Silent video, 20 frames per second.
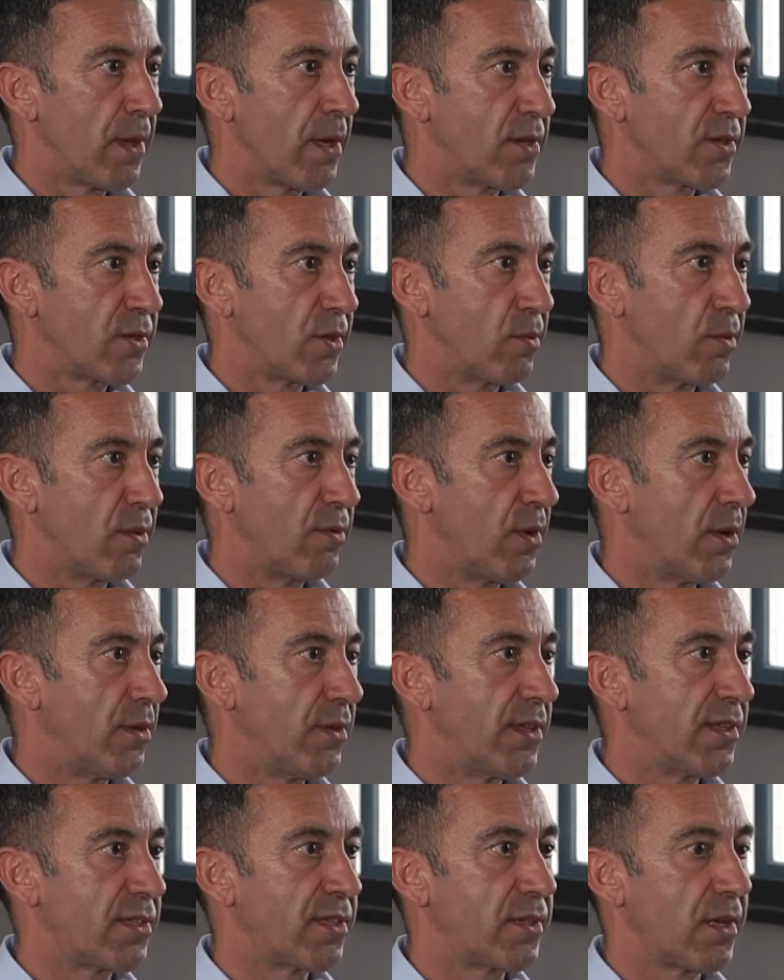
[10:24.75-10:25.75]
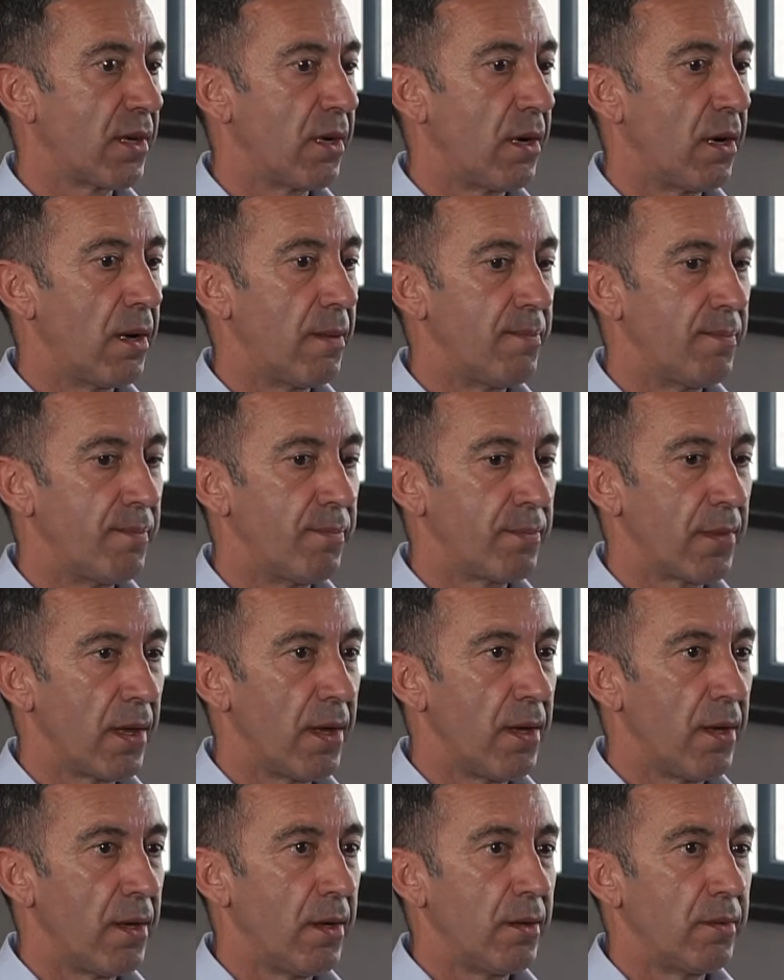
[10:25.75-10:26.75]
So we've done this
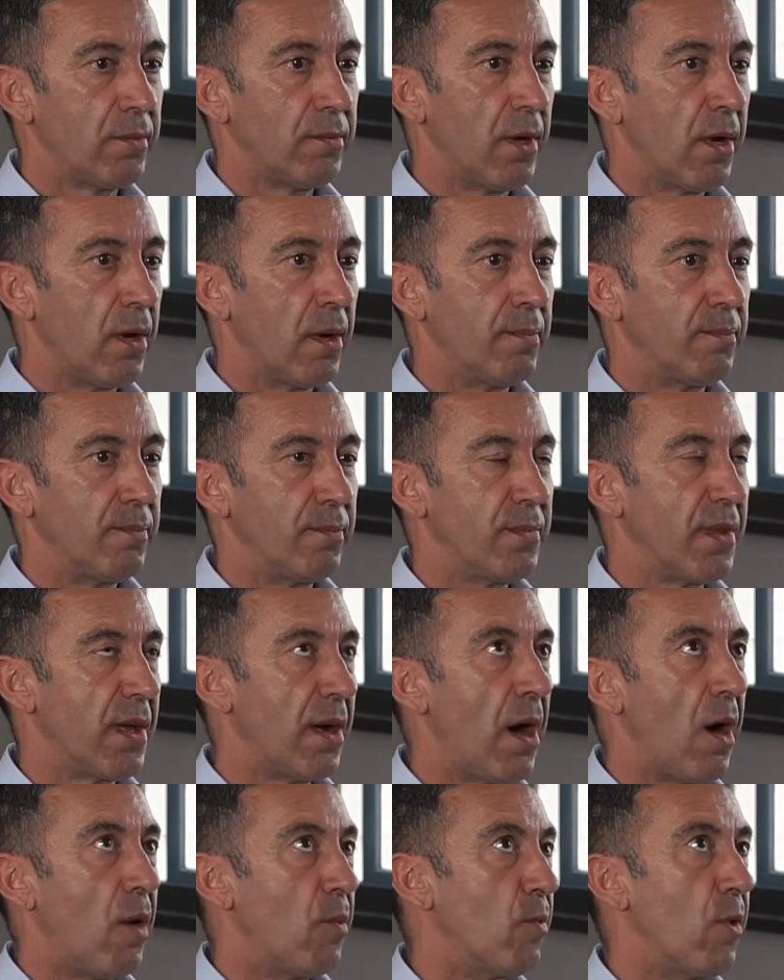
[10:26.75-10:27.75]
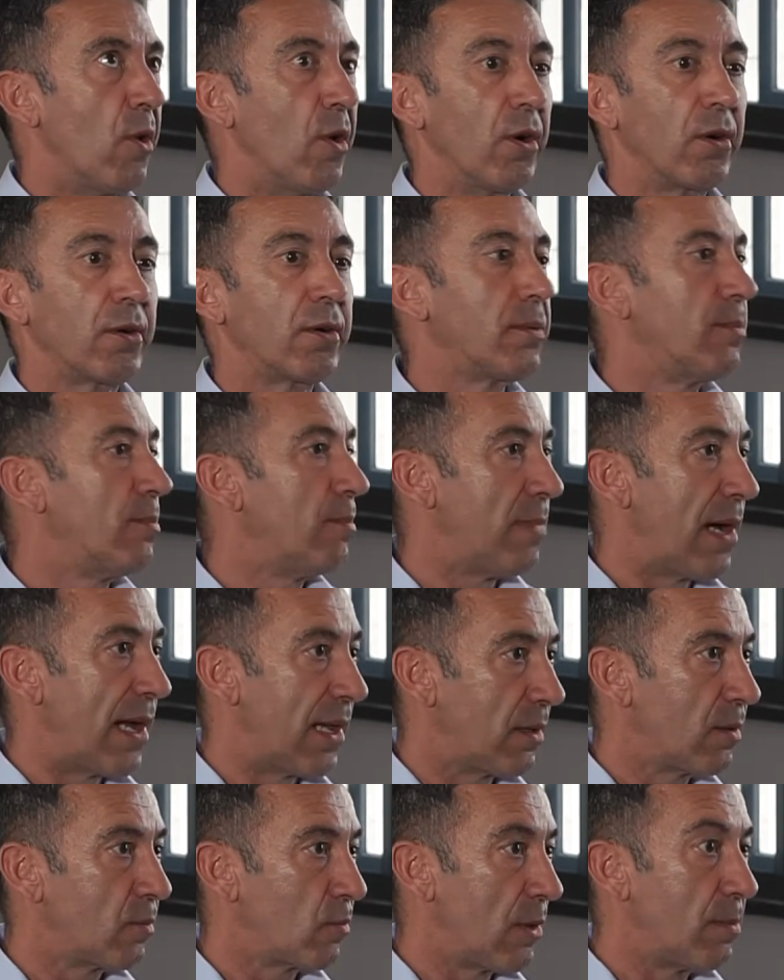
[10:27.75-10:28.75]
artwork
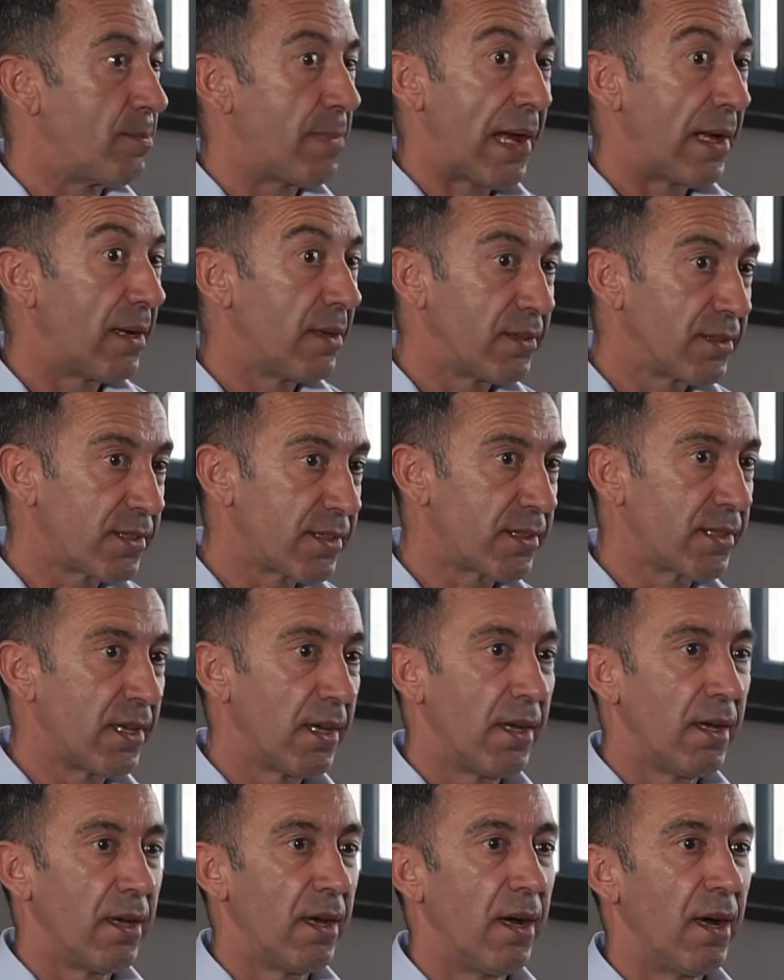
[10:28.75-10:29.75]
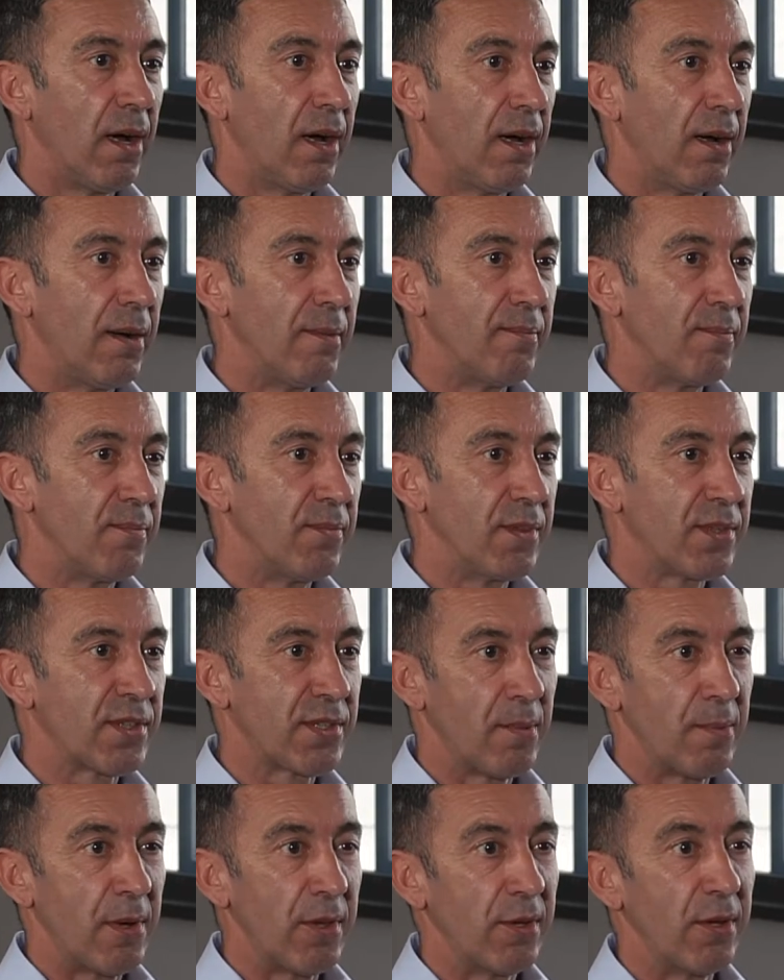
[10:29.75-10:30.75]
made with bells.
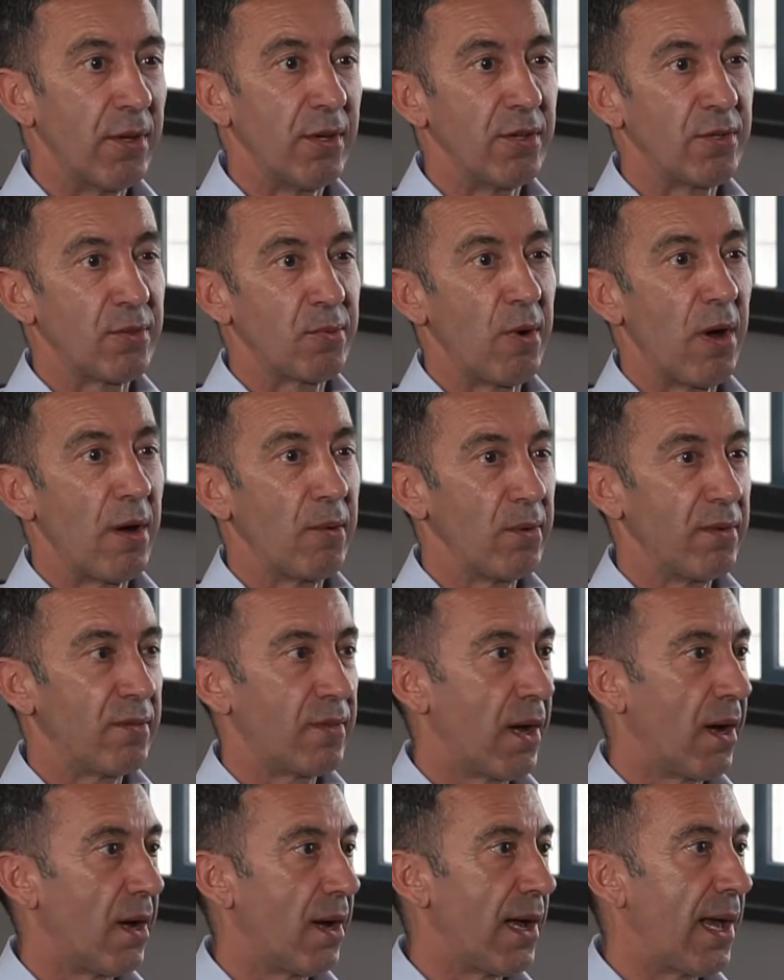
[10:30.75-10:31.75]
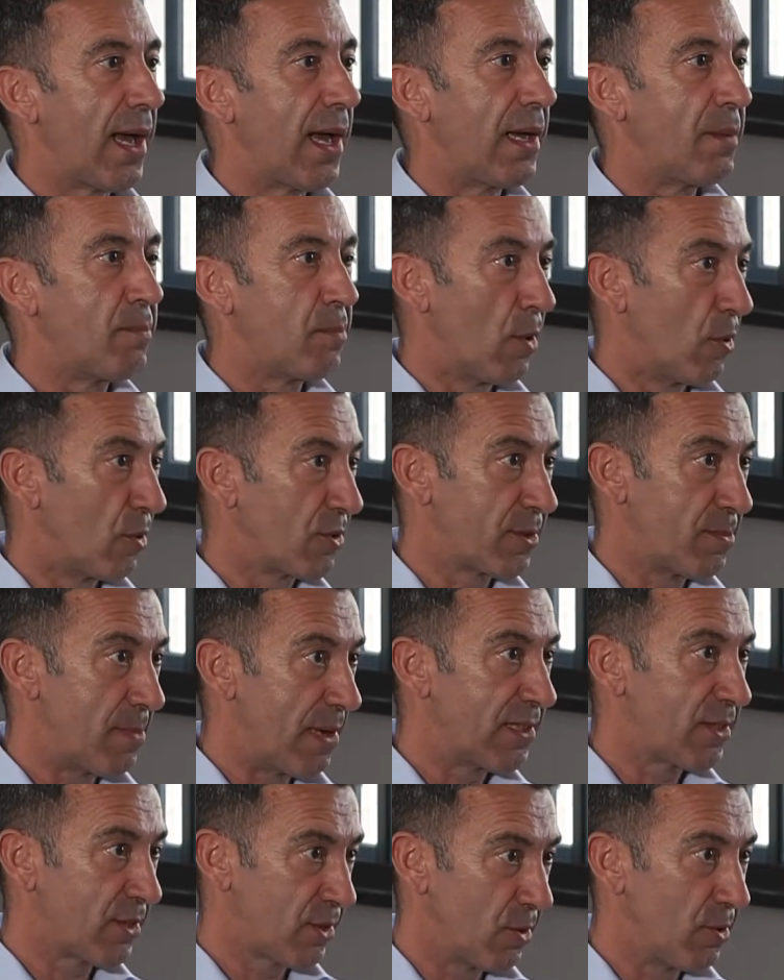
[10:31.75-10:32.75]
Some others where we've got a Paul
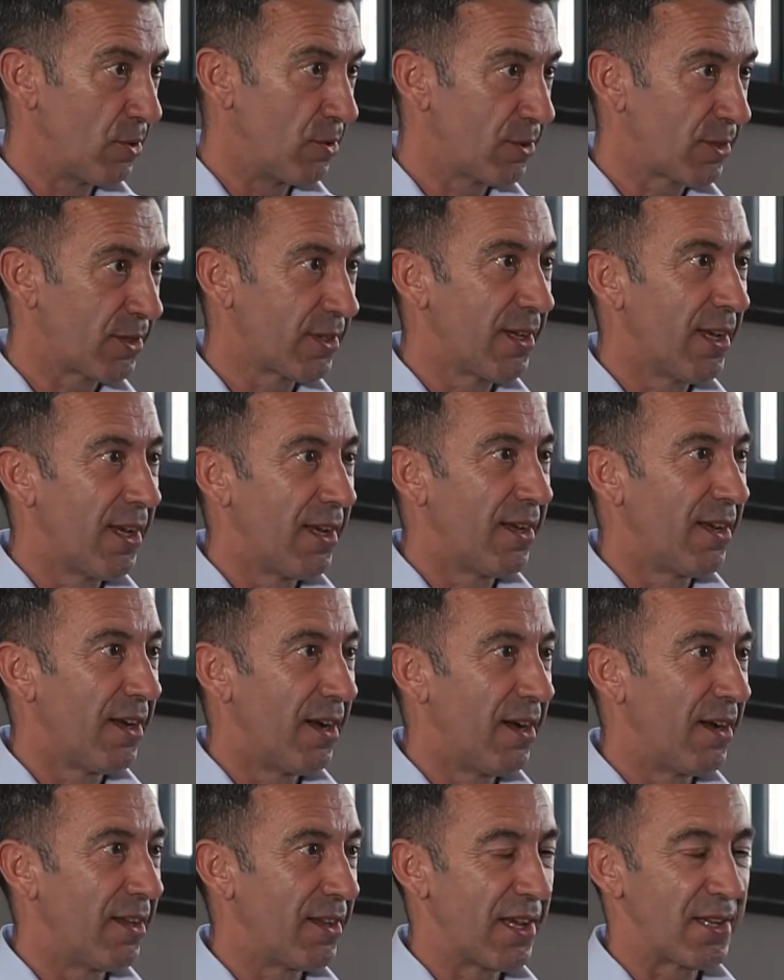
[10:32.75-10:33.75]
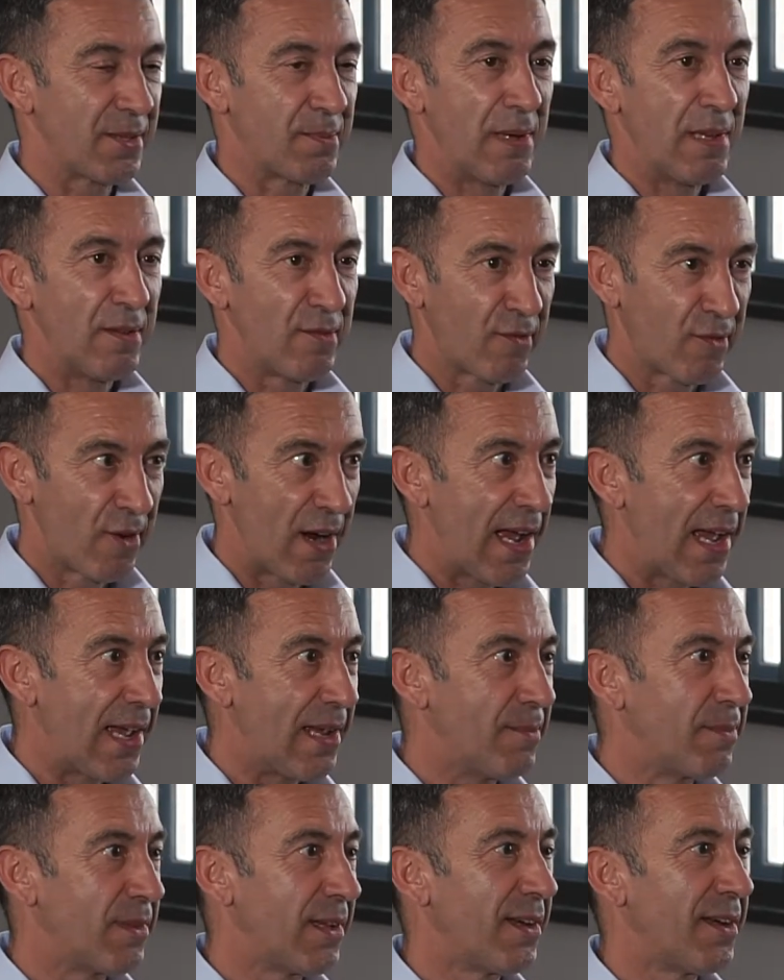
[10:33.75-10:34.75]
Smith suit that's been
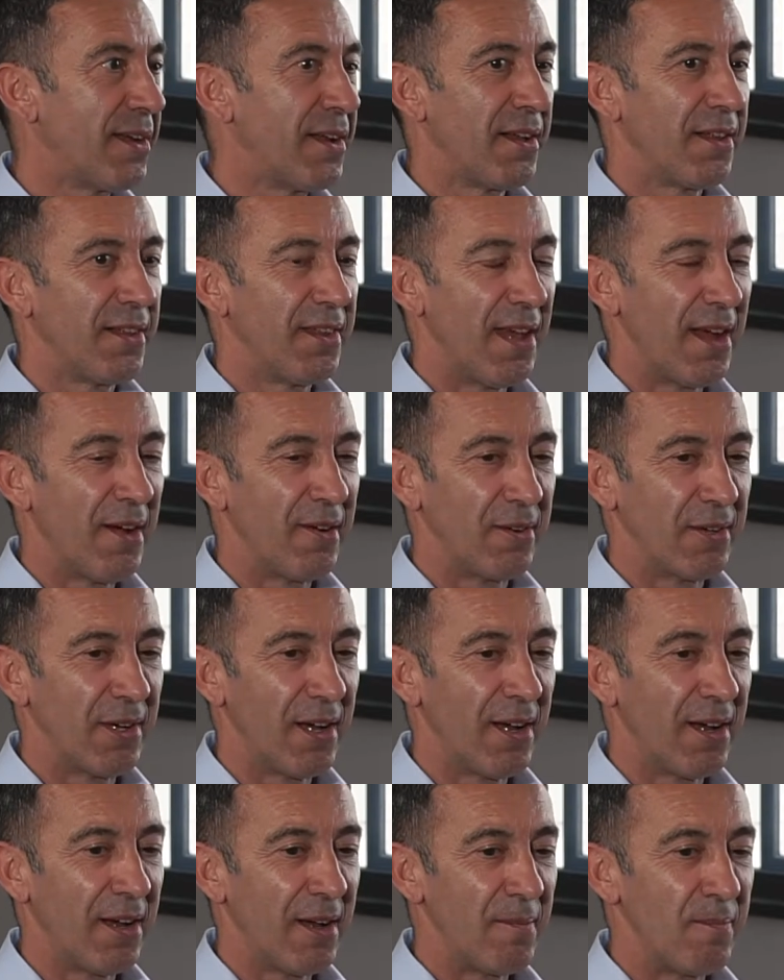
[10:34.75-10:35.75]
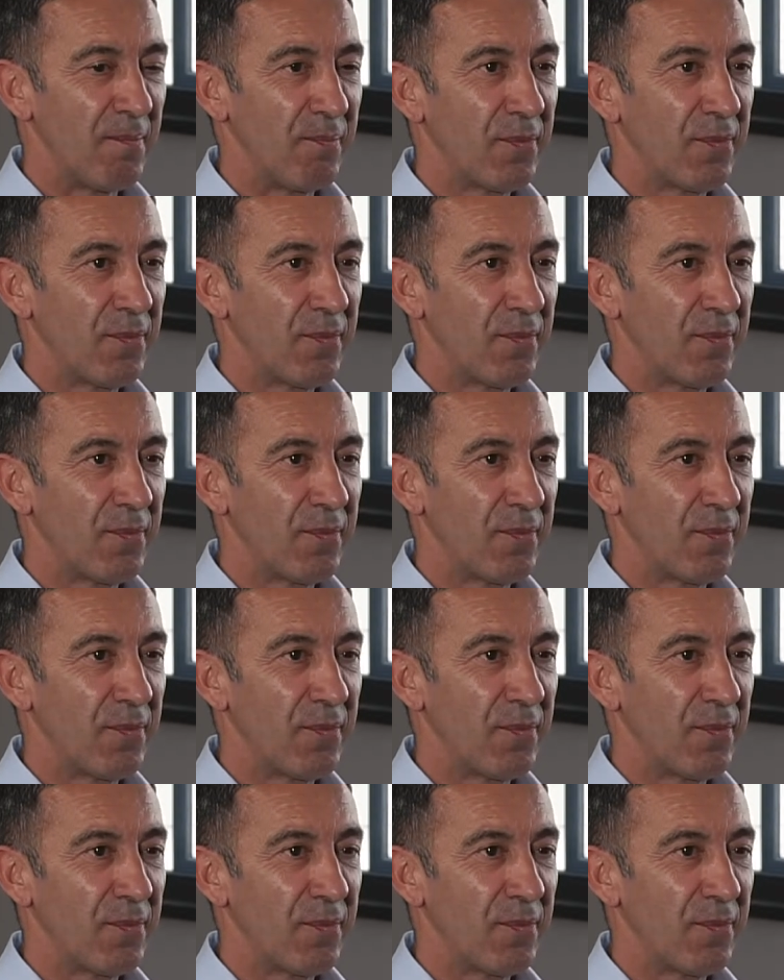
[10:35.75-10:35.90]
framed. Now,